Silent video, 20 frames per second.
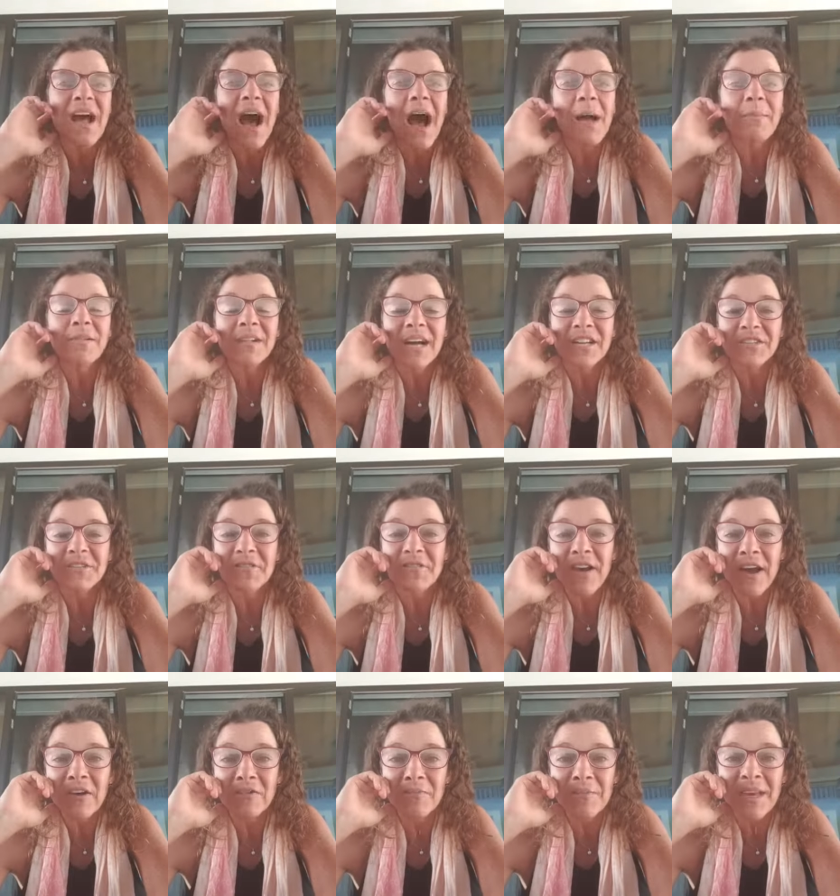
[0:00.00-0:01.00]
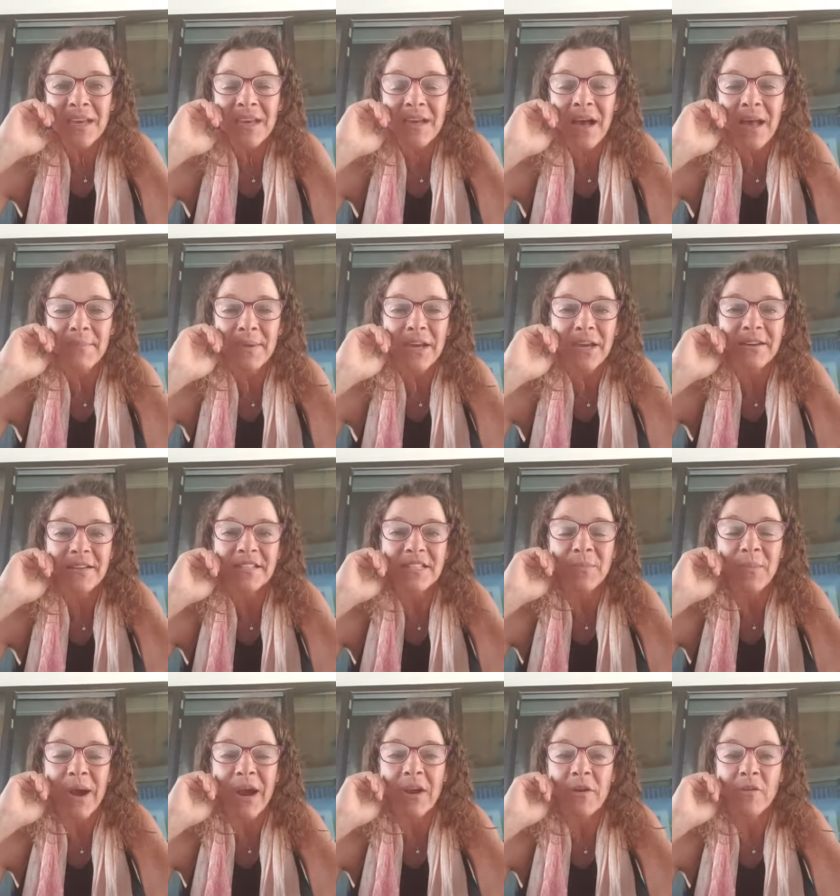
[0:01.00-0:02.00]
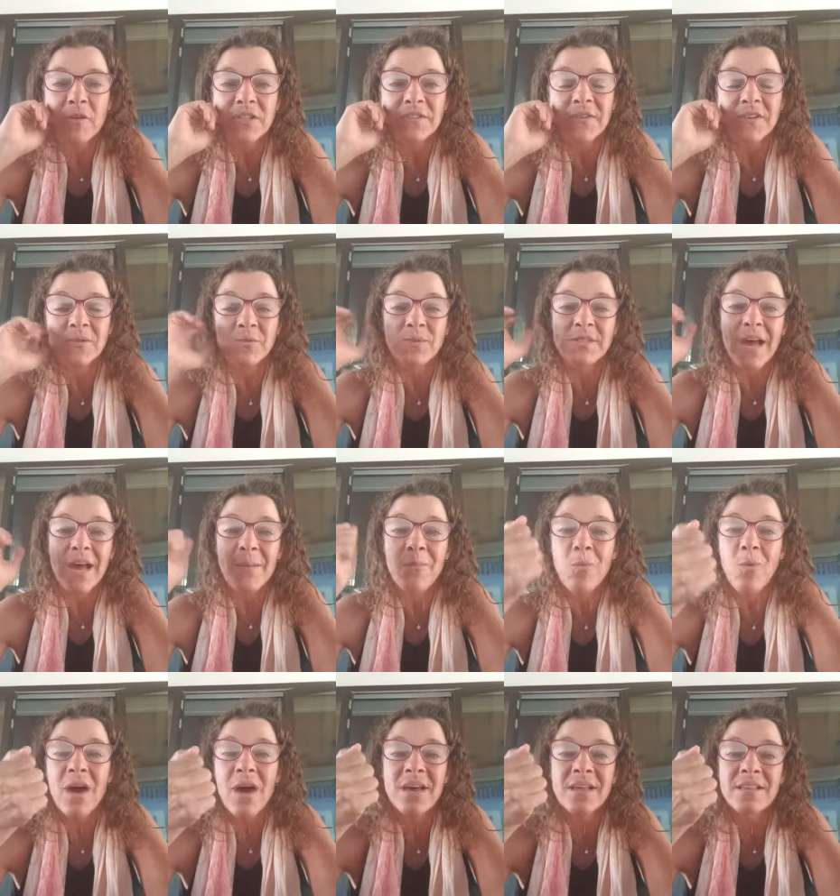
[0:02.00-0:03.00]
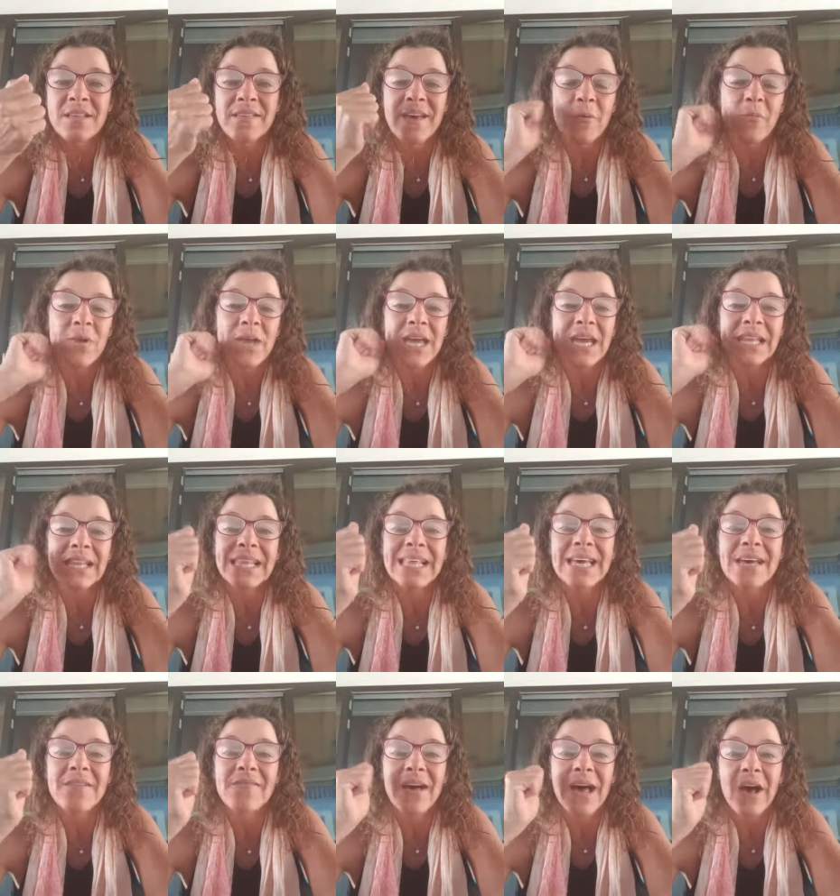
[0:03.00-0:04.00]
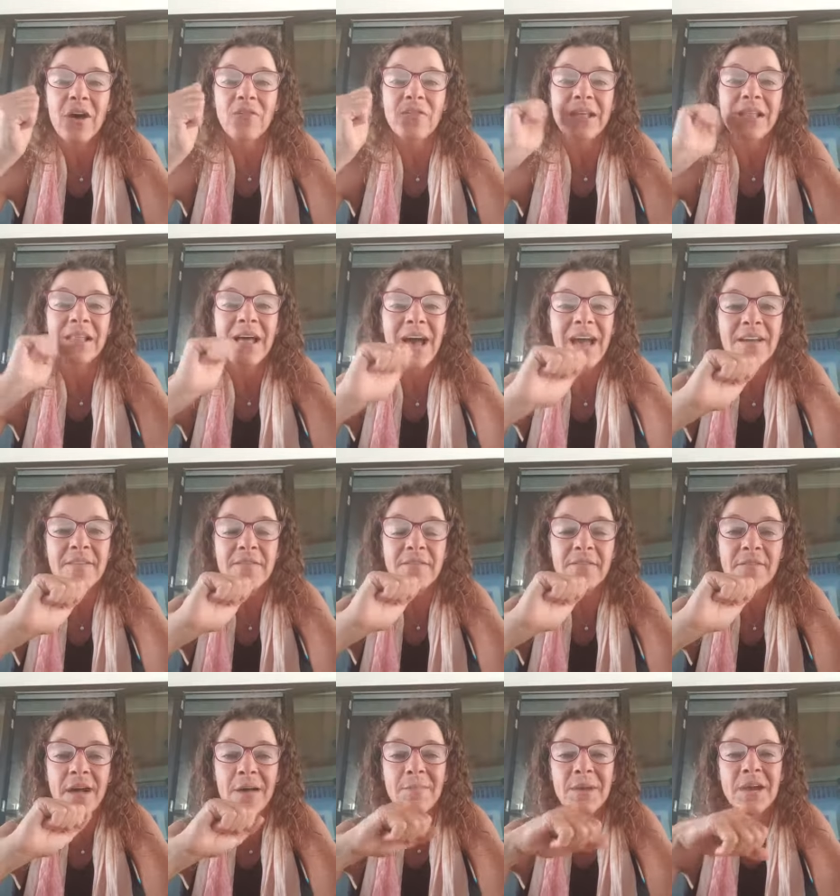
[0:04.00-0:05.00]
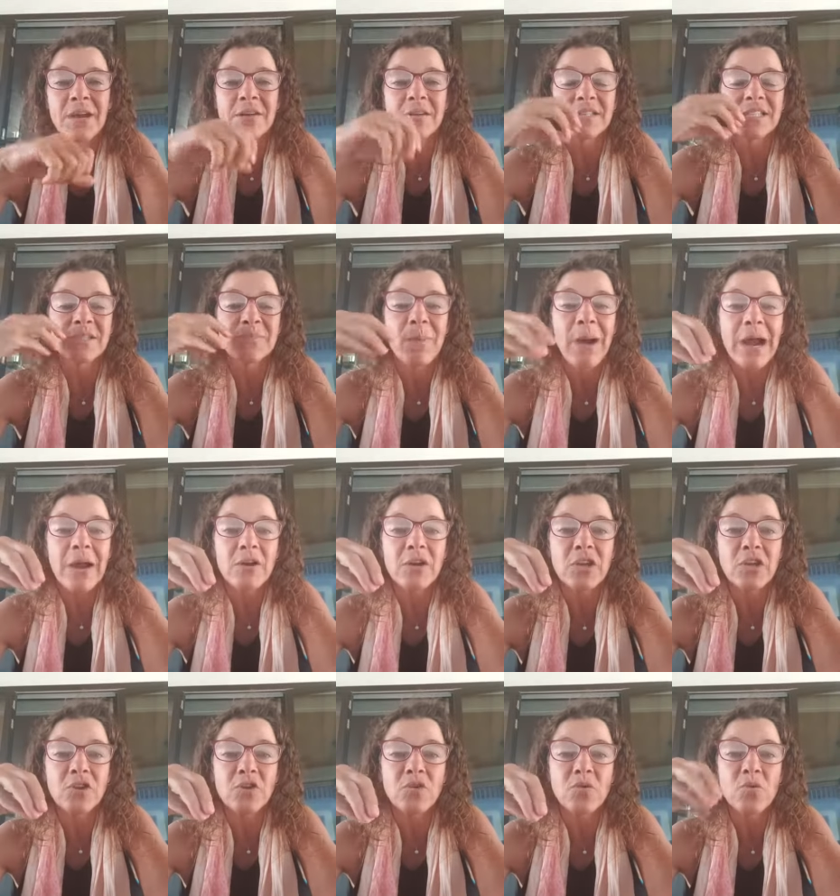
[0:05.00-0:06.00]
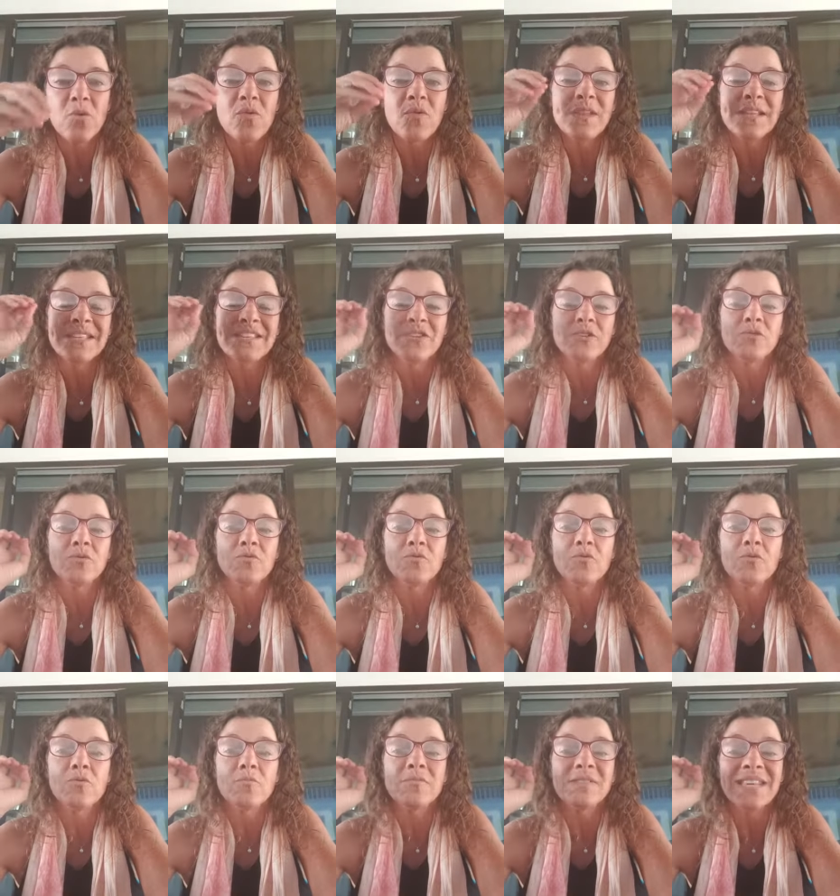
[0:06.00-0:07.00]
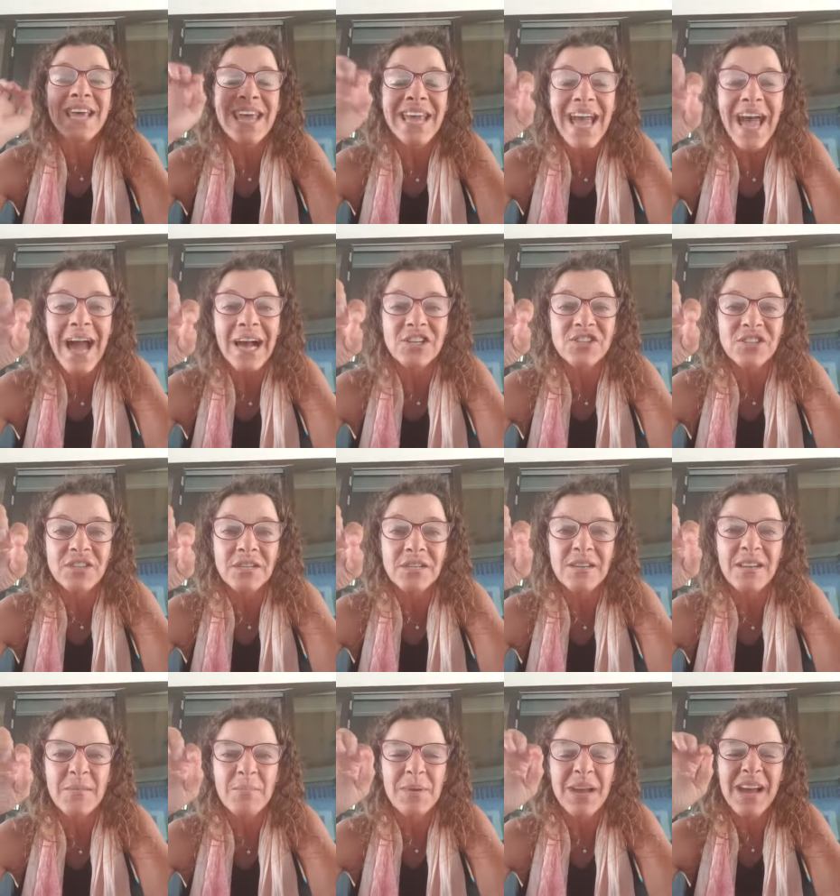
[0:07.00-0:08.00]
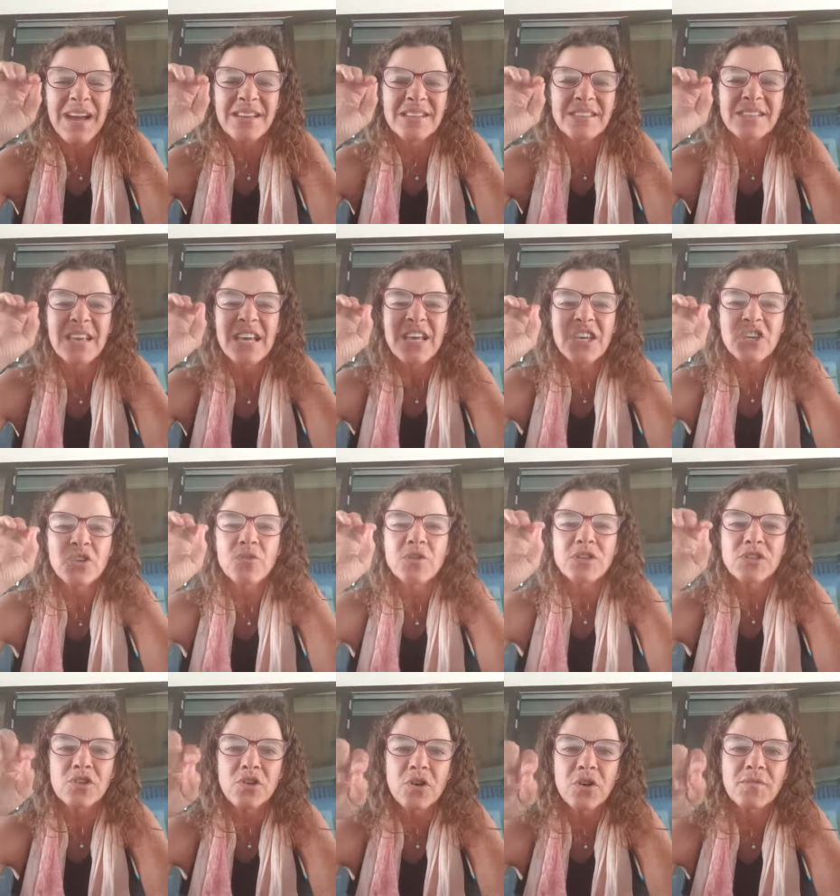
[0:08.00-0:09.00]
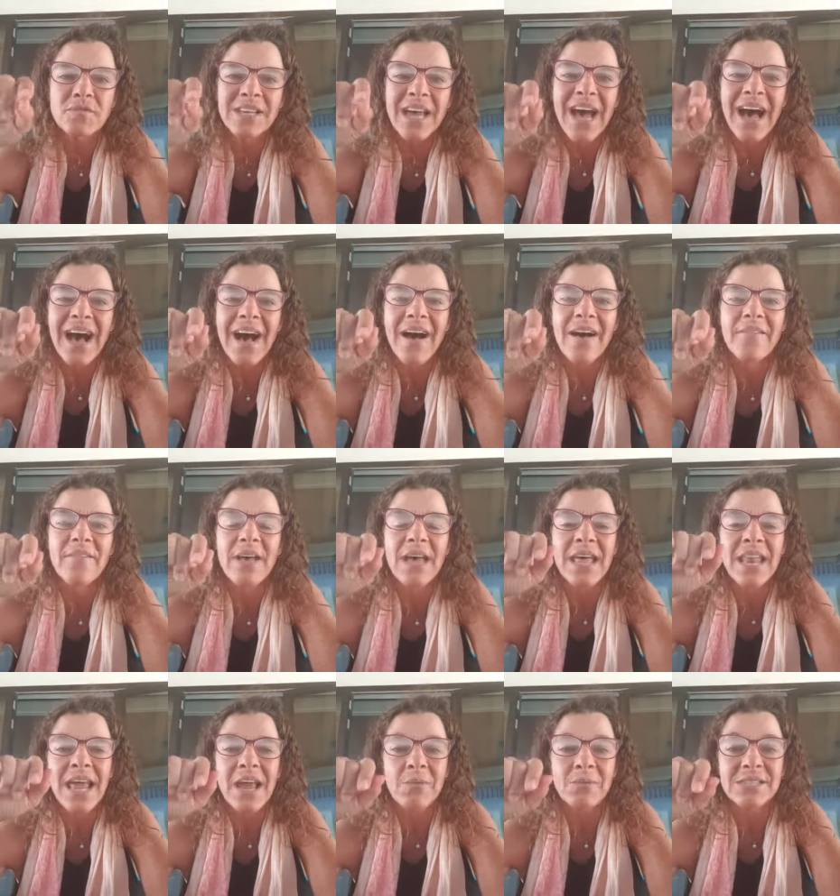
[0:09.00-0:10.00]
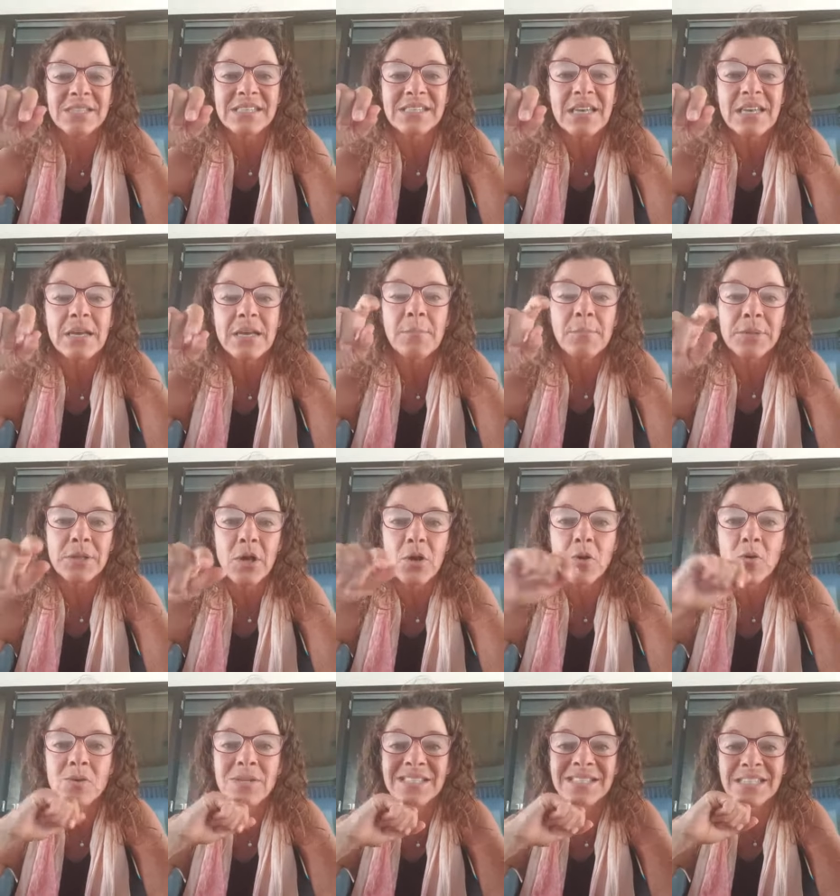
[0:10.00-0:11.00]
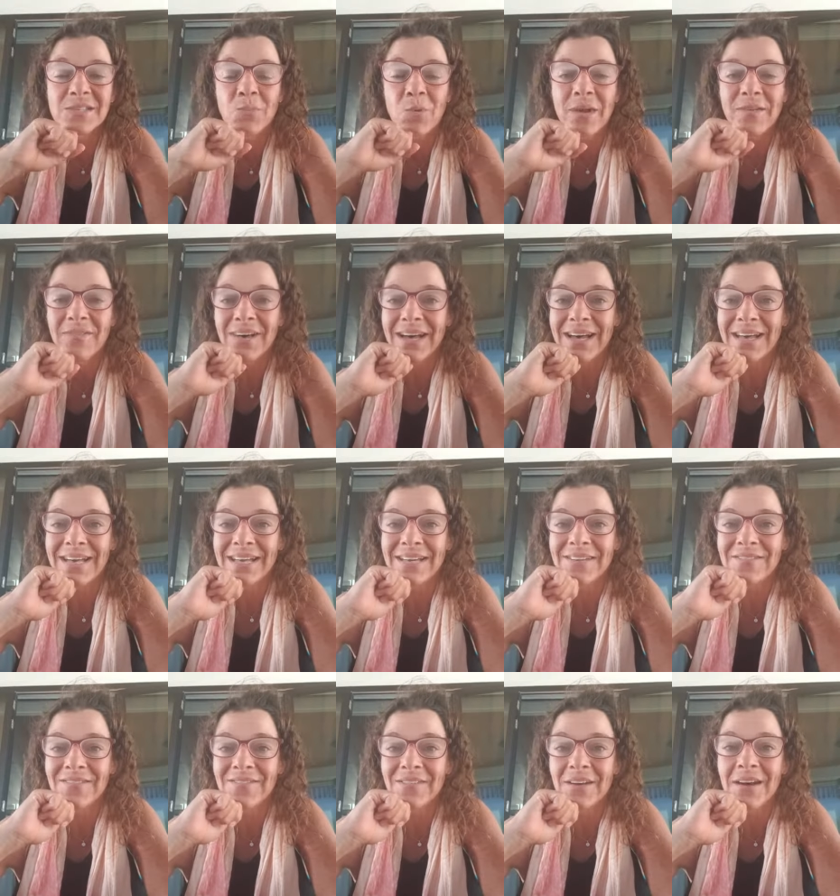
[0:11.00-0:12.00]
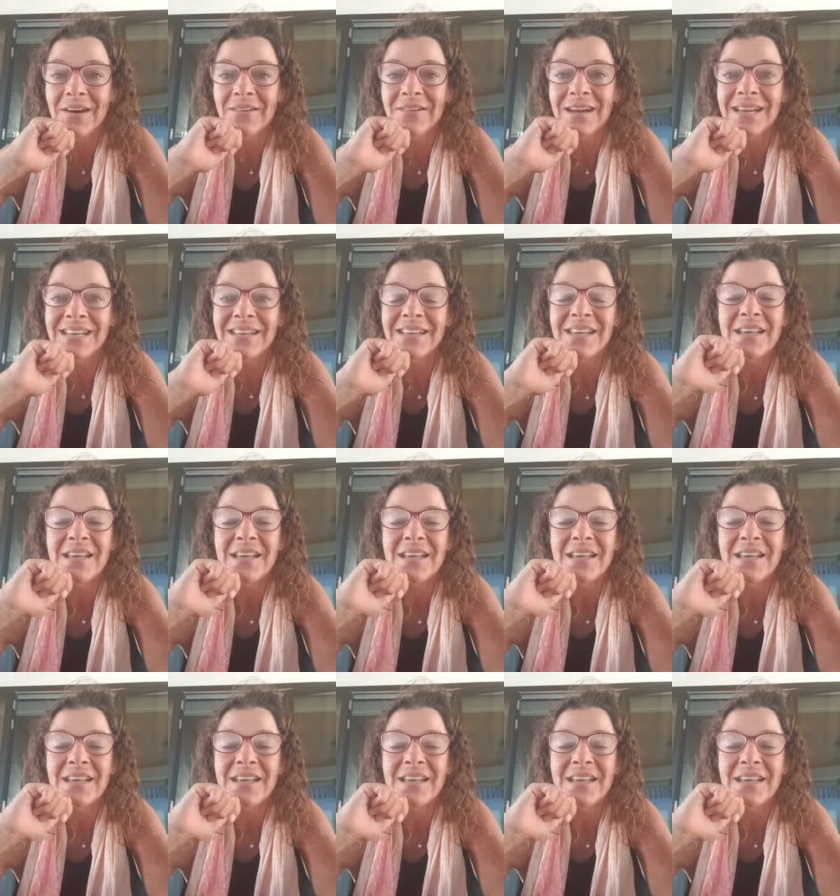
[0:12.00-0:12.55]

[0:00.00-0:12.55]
I'm glad you found me. I'm here to inspire those of us with type 1 that we can live a healthy life. I'm here to inspire you to take action because you deserve to have an A1C below 6.5. All right.